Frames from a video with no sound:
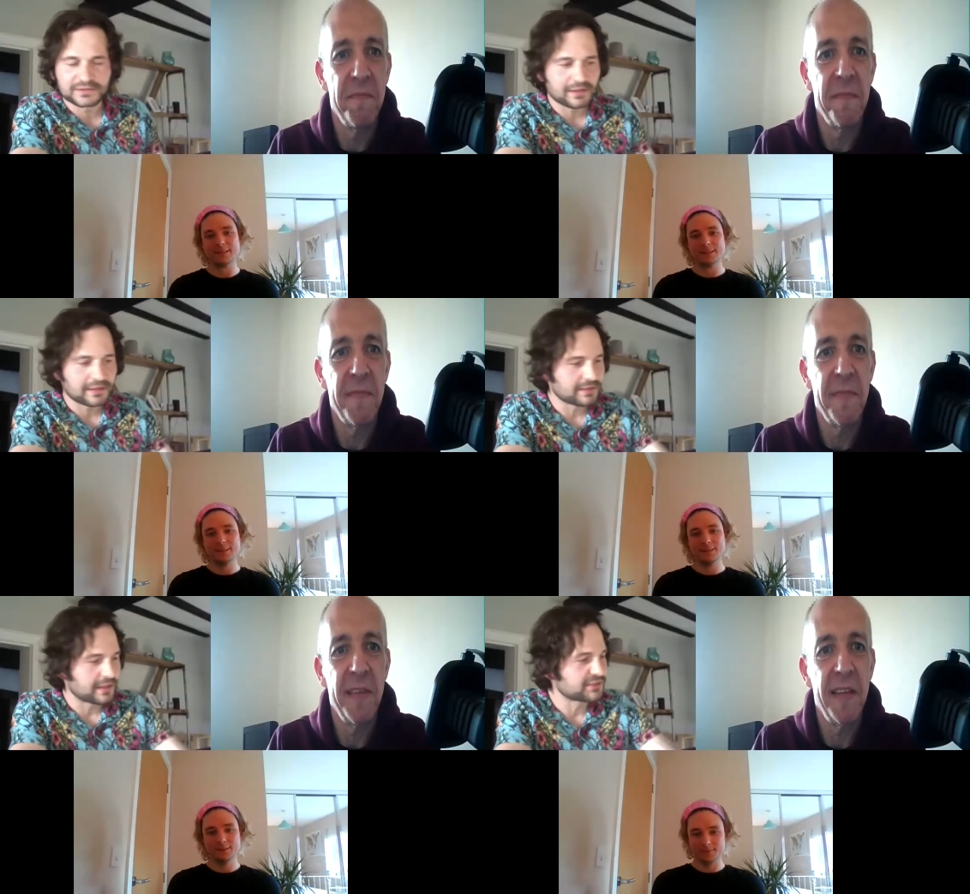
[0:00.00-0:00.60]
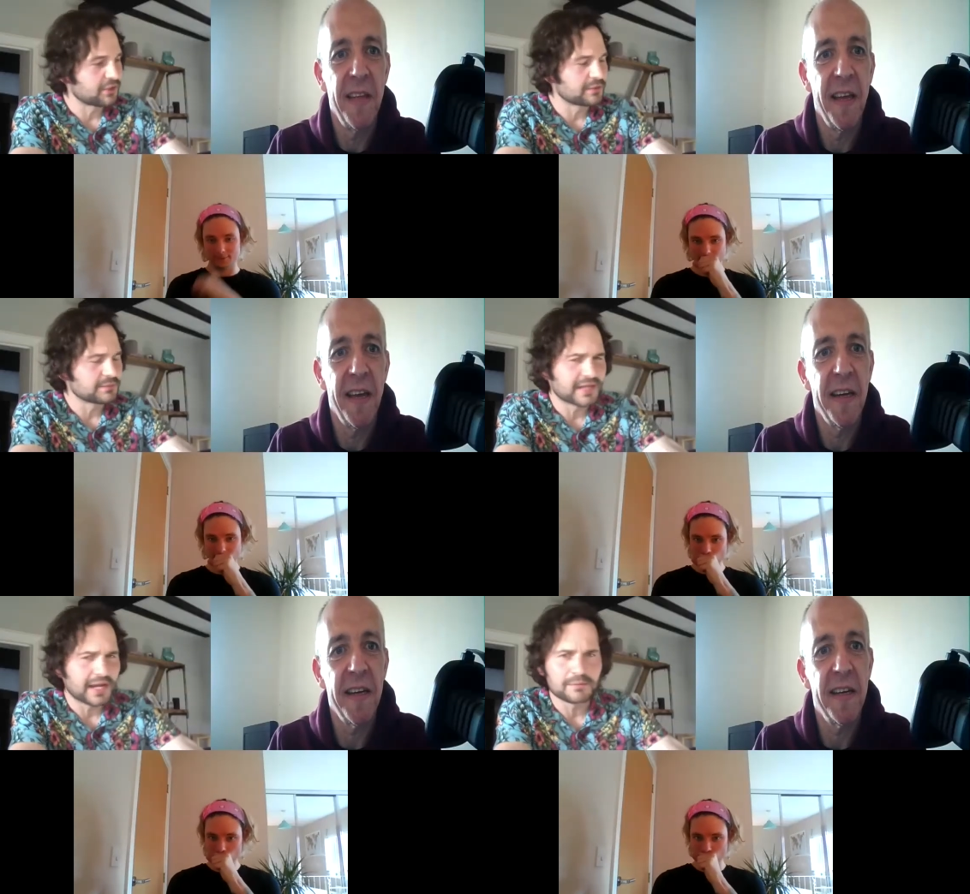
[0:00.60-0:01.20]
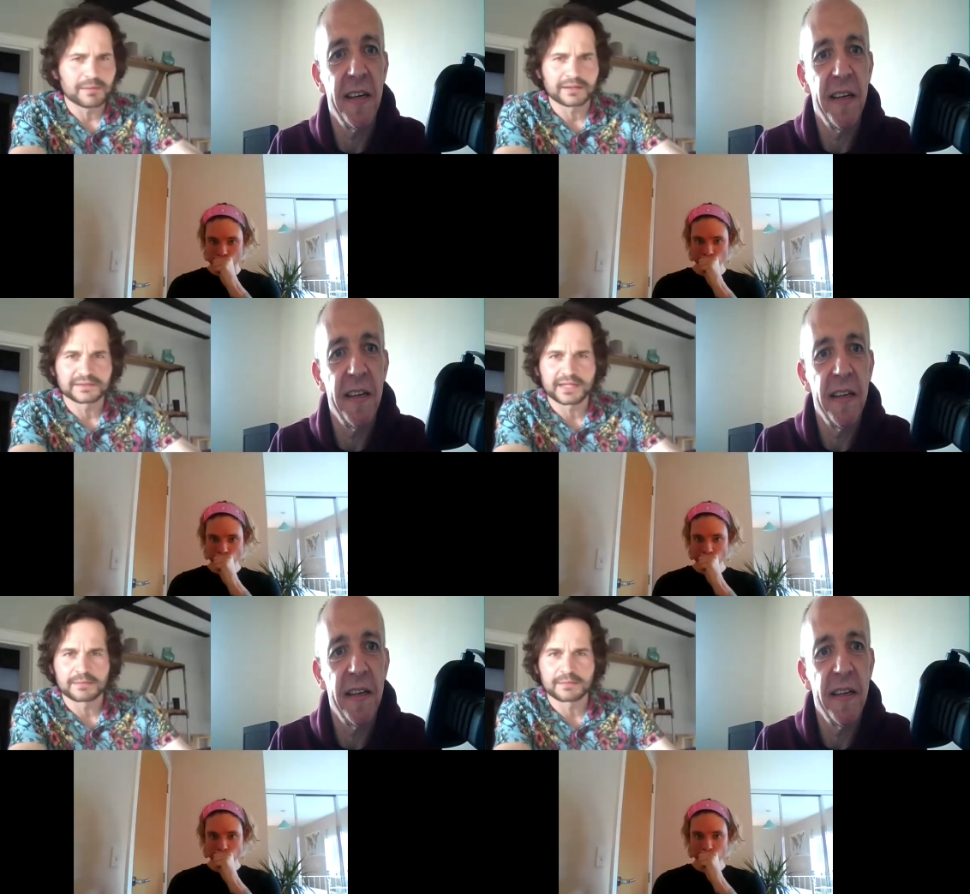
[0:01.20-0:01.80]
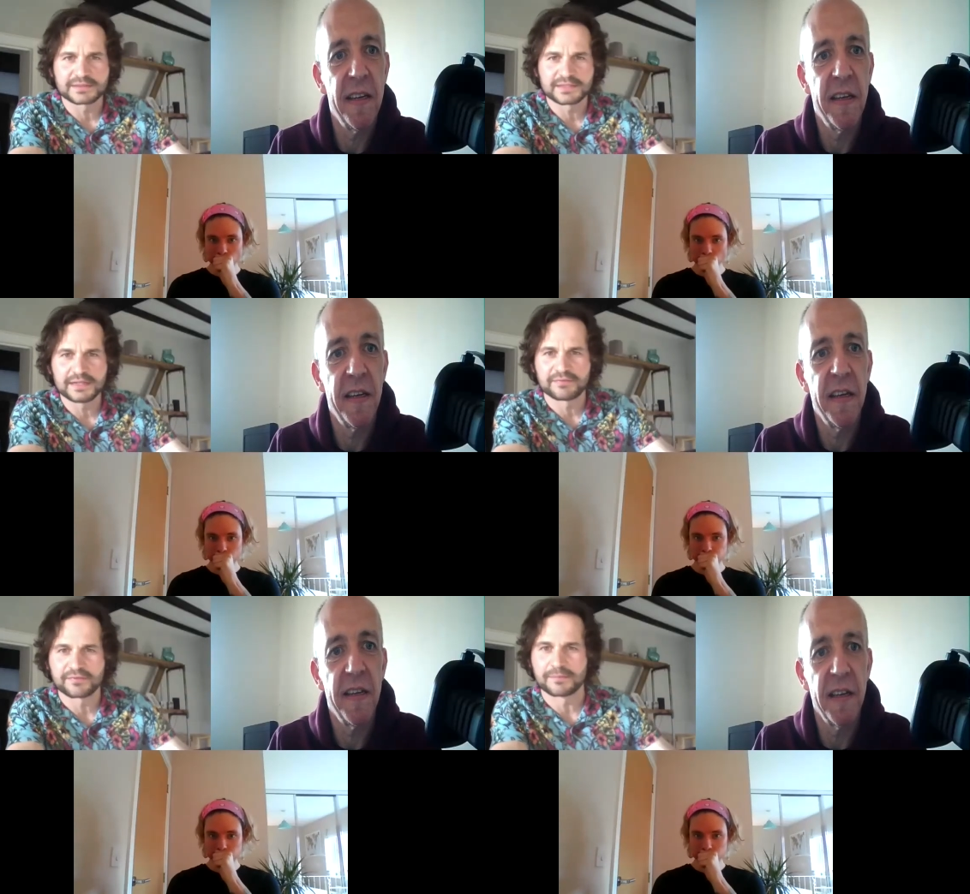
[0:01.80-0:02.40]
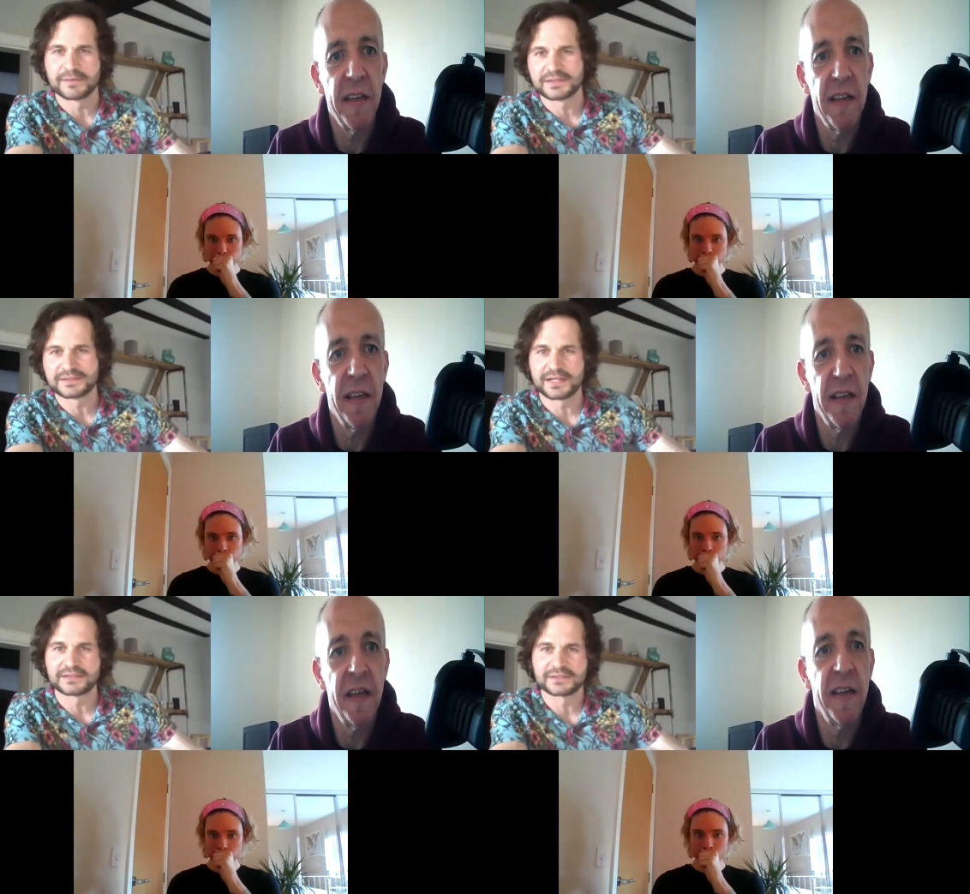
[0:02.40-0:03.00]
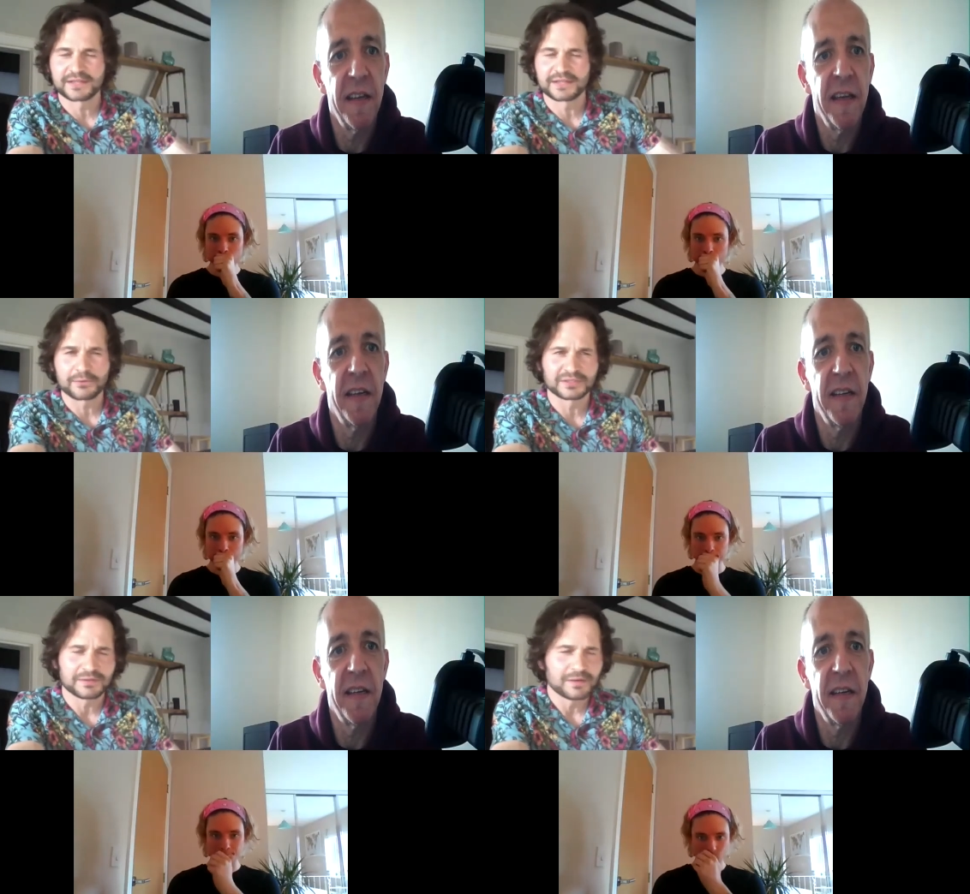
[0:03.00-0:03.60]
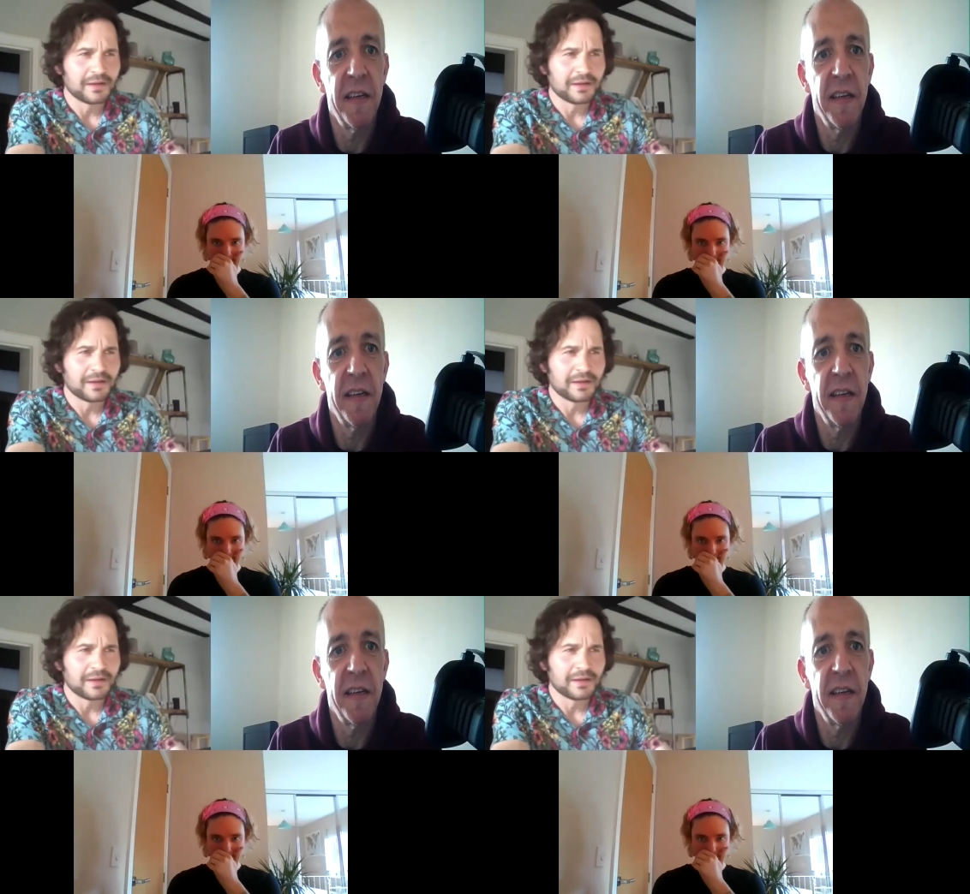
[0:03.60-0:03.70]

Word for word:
Speaker 1: to. I, I, saw him kind of by the skin of my teeth, if that makes sense, because I was.